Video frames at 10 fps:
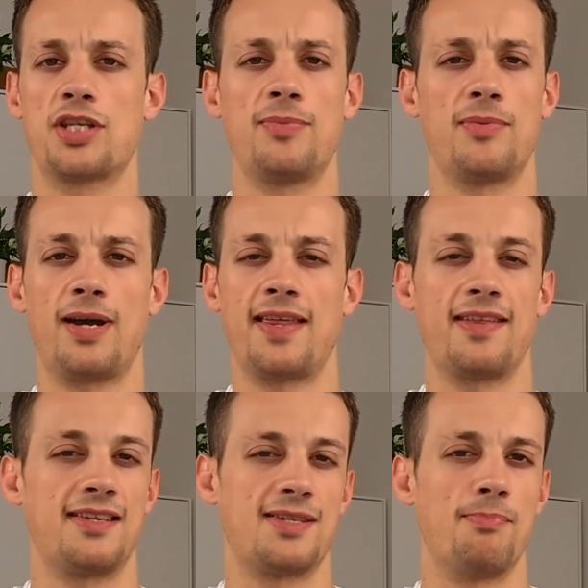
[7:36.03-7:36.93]
Just keep in
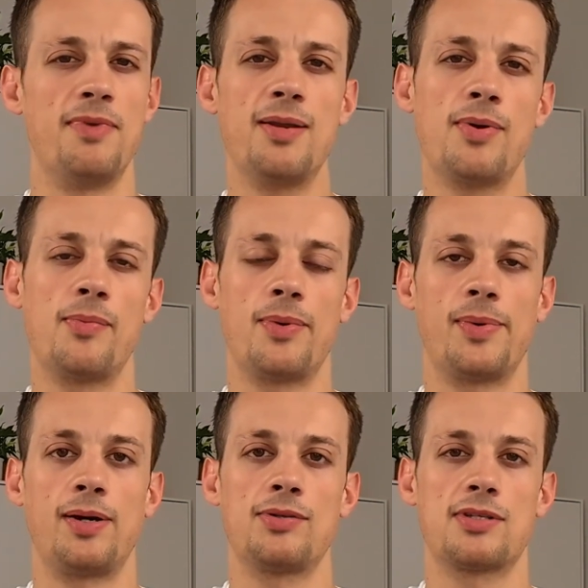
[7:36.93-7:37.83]
mind that these are minimum
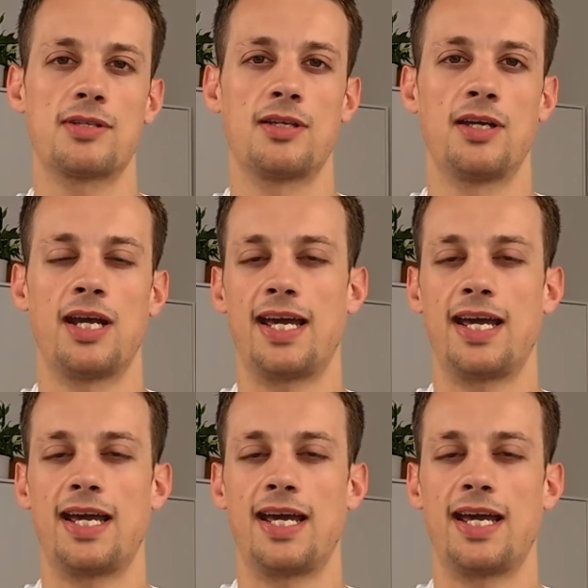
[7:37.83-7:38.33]
amounts,